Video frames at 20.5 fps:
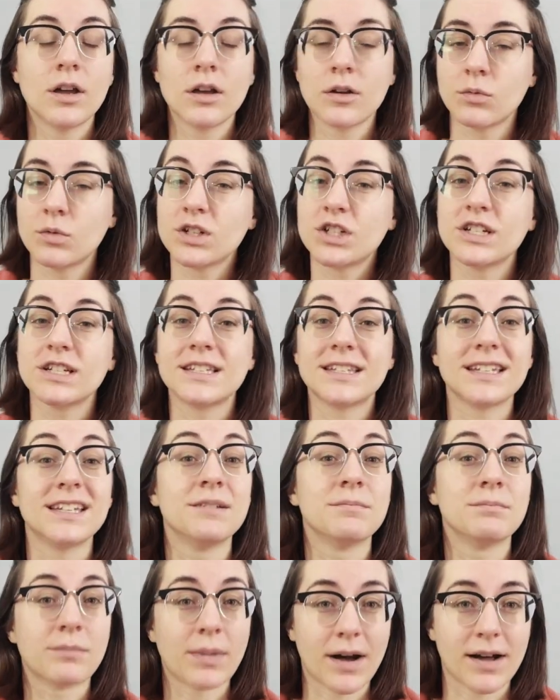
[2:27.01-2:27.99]
which is
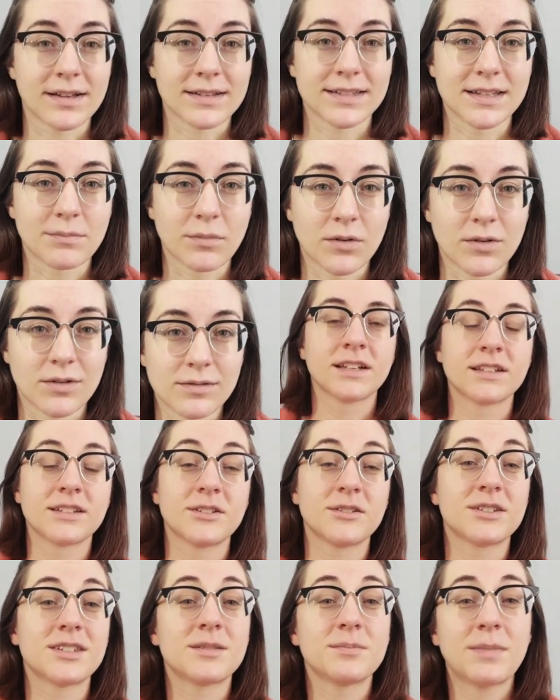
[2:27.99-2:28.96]
impossible.
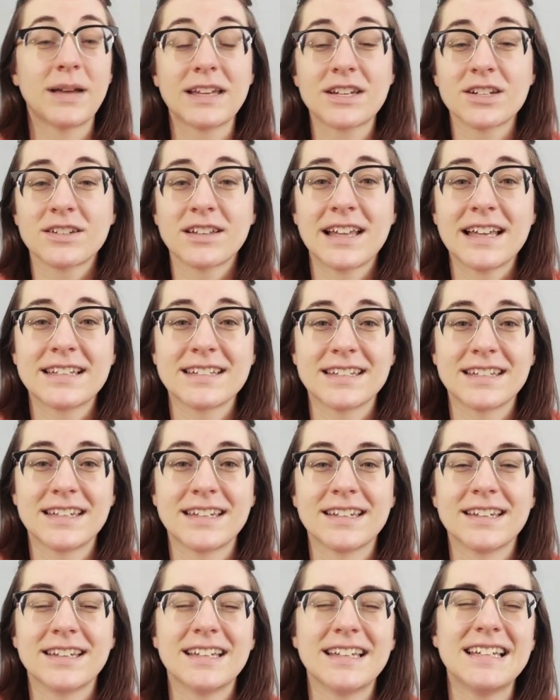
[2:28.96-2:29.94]
So
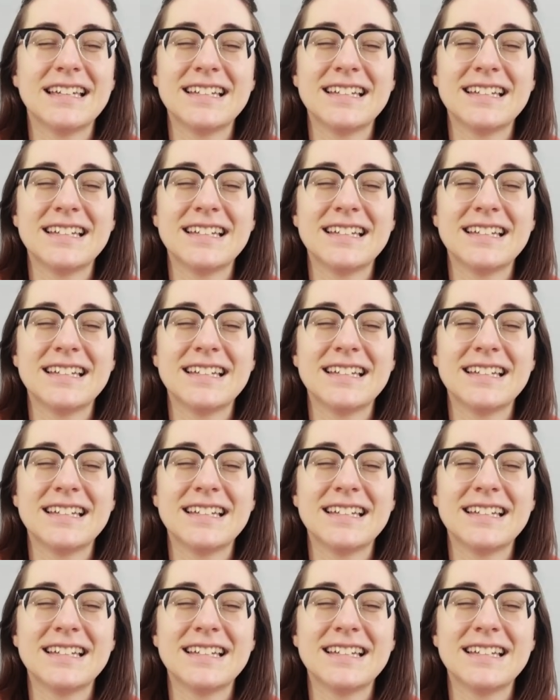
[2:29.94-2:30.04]
specializing